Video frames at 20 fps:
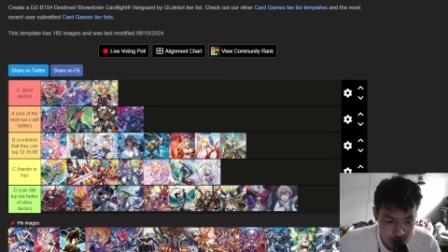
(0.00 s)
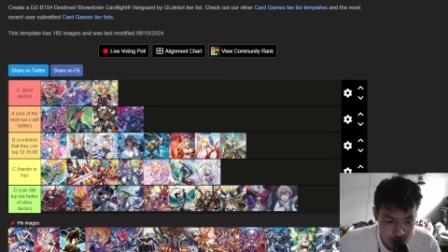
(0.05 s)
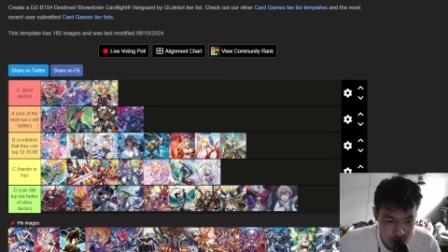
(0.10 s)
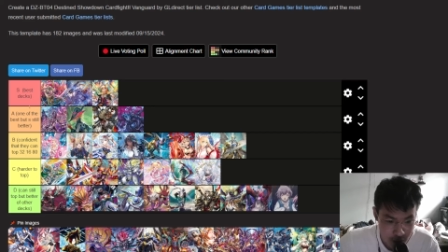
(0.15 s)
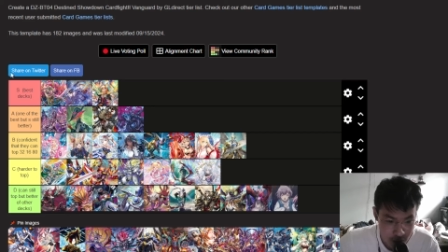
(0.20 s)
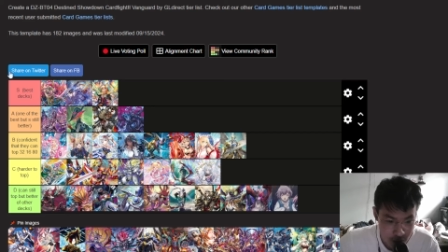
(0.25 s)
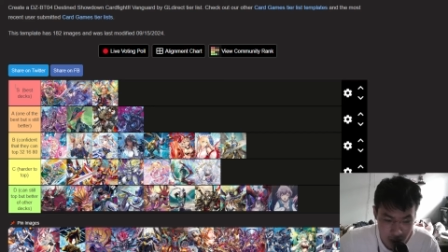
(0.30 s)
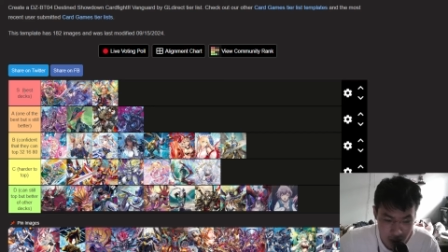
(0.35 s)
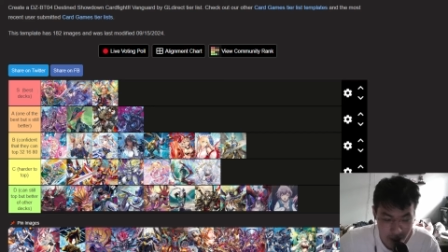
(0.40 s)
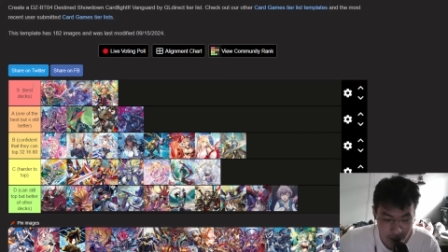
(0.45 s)

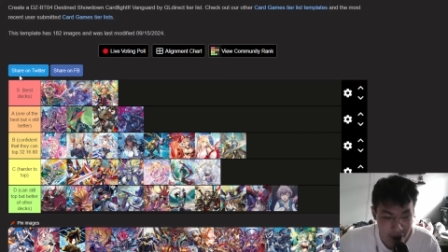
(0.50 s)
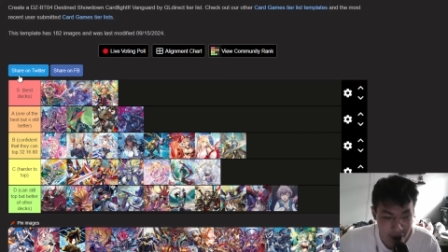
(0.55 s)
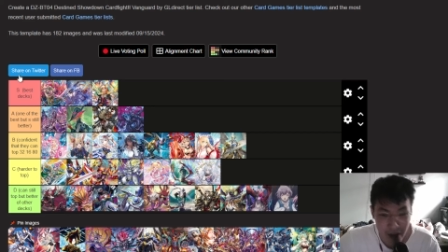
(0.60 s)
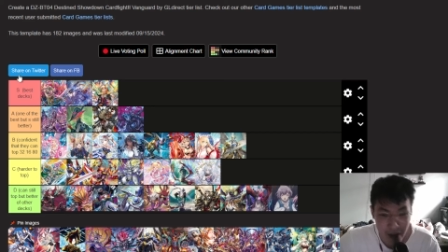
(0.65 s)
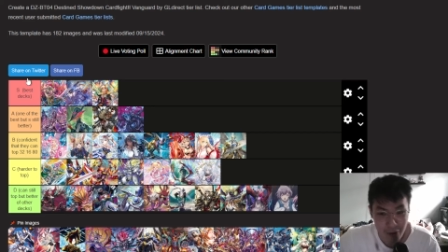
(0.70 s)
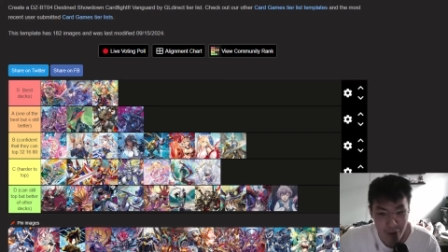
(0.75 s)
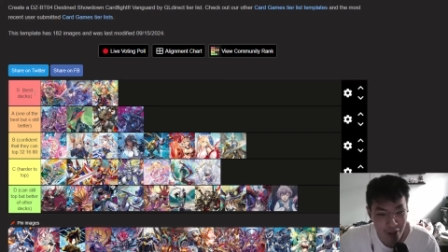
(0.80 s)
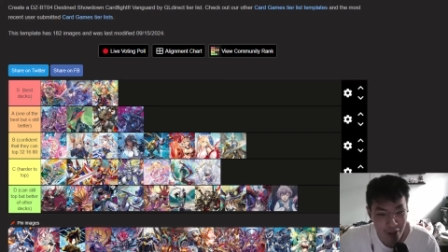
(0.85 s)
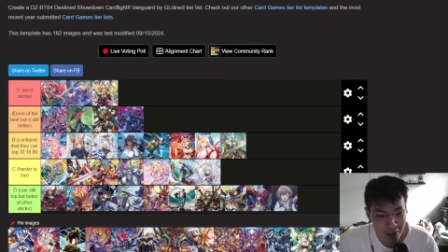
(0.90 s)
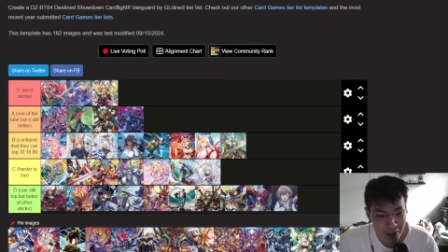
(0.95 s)
yeah,
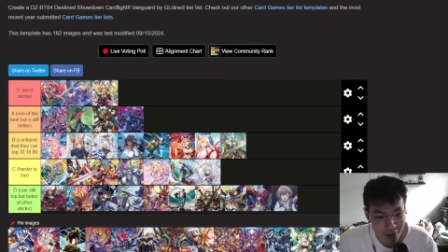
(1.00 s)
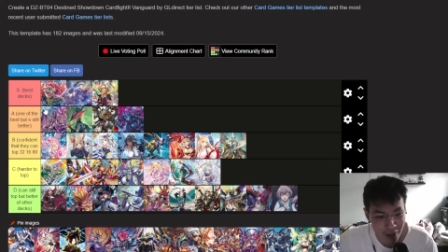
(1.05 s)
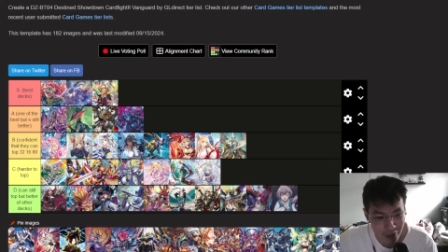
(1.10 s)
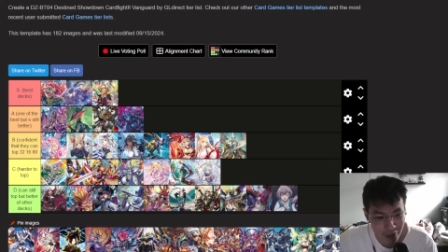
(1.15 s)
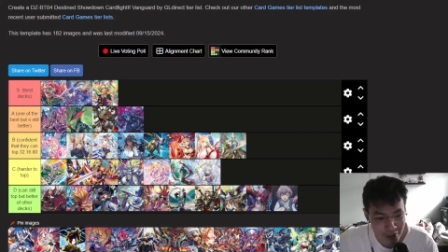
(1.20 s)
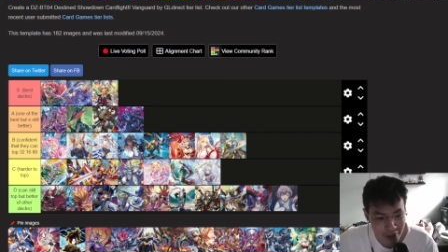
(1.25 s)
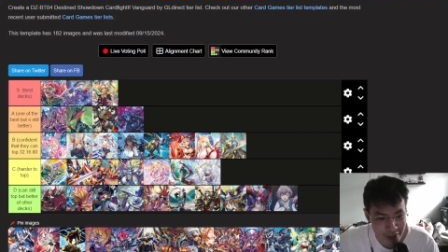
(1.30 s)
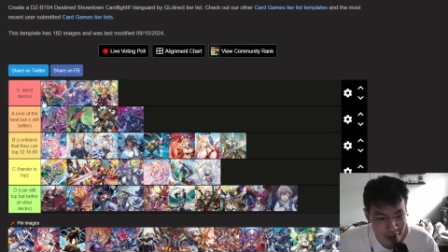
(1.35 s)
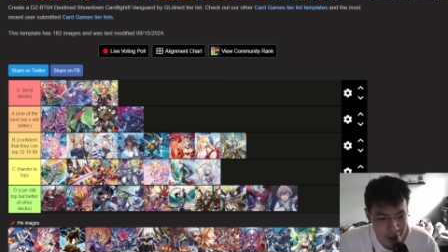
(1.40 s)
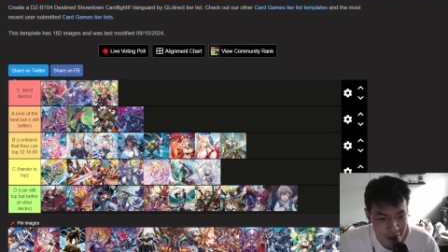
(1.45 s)
I
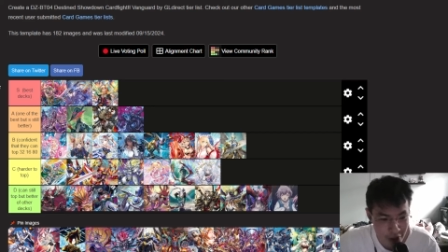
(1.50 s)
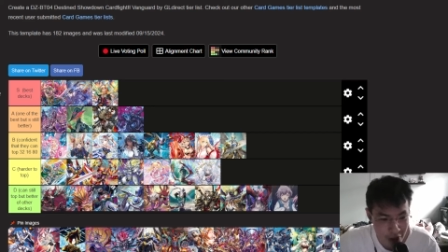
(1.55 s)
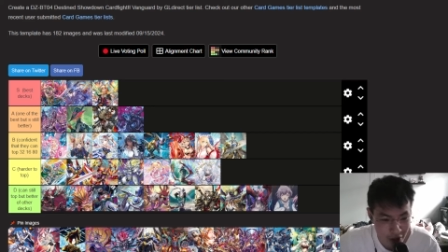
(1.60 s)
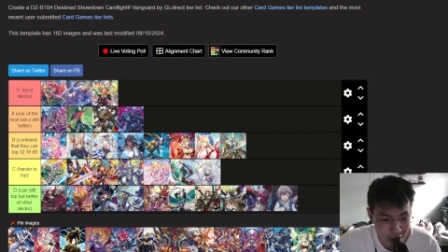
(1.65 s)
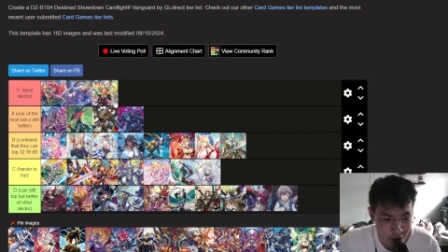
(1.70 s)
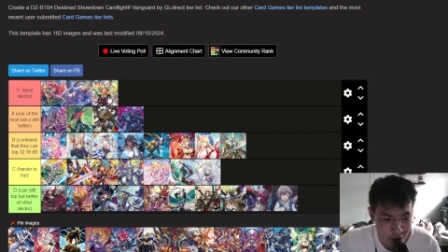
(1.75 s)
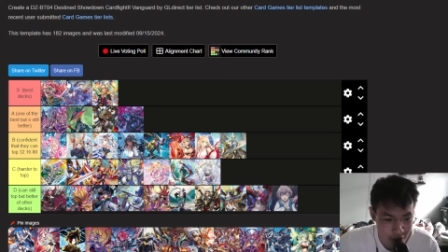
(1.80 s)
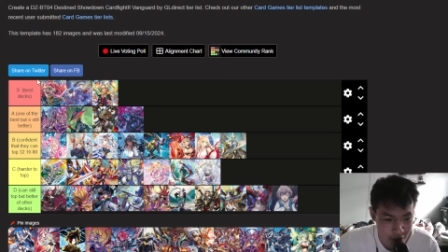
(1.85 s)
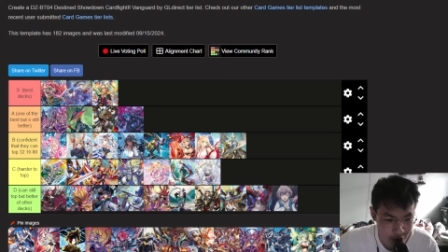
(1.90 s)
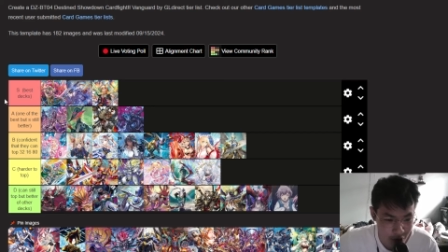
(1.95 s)
obviously I
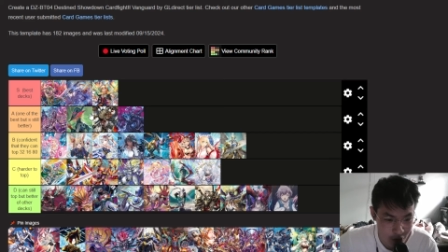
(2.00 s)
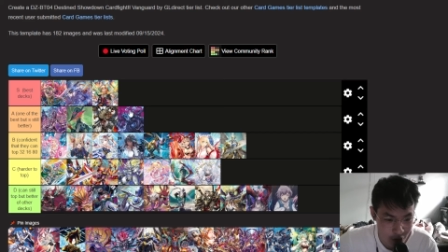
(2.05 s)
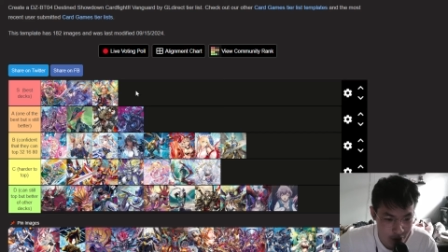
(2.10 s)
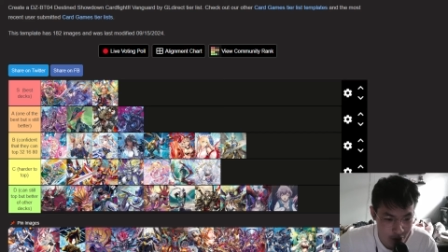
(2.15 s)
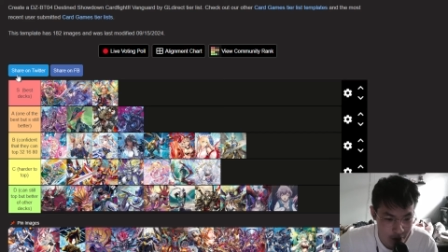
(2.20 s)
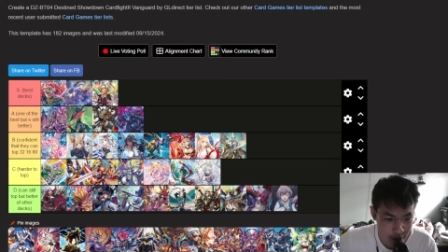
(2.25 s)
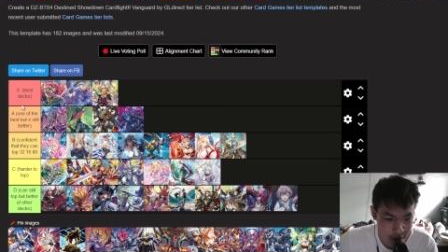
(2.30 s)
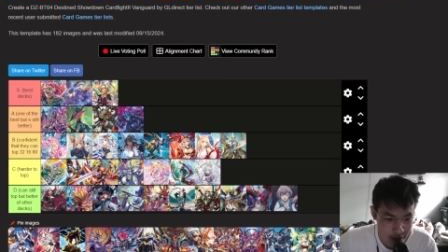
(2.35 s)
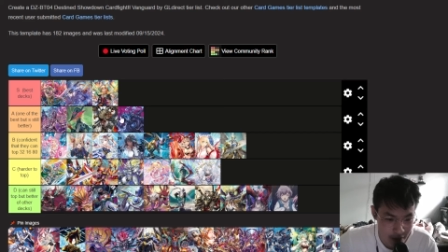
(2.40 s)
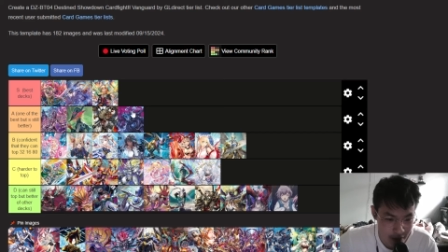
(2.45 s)
want to
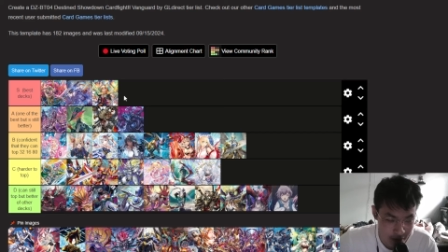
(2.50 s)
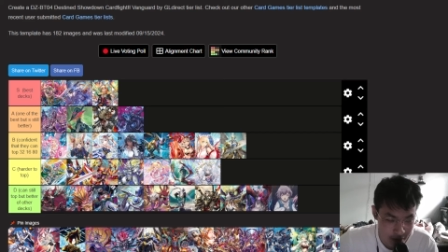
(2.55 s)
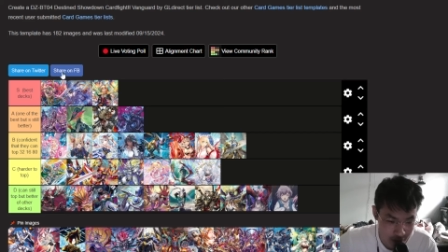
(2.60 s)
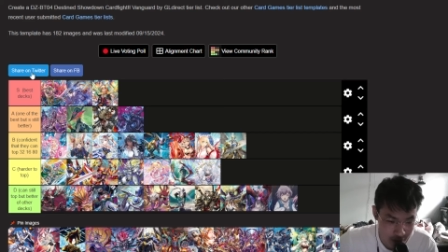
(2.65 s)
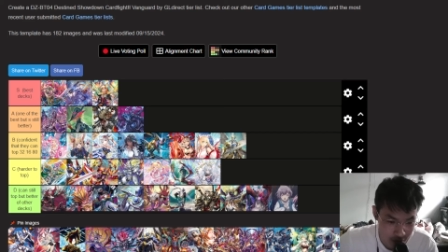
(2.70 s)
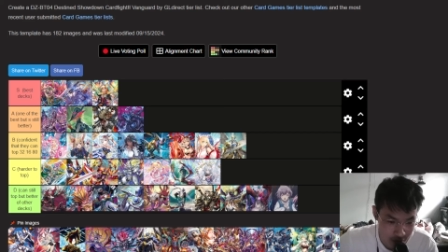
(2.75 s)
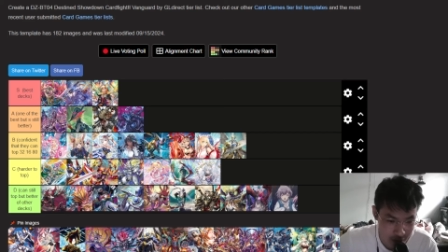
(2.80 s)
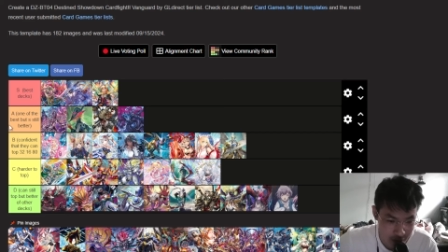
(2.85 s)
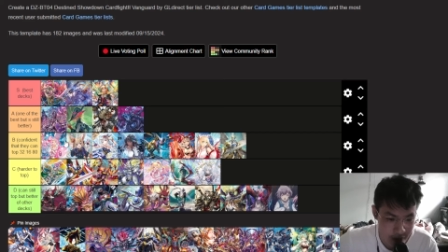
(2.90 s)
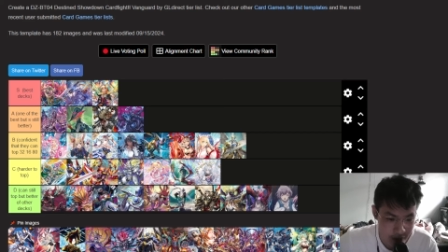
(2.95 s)
pick
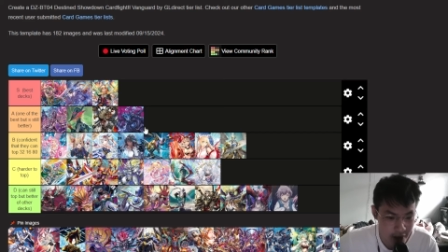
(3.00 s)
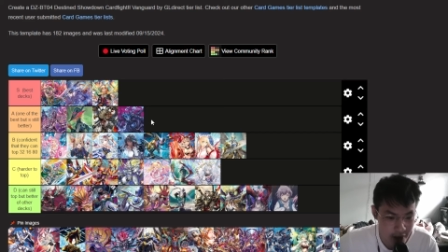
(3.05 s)
the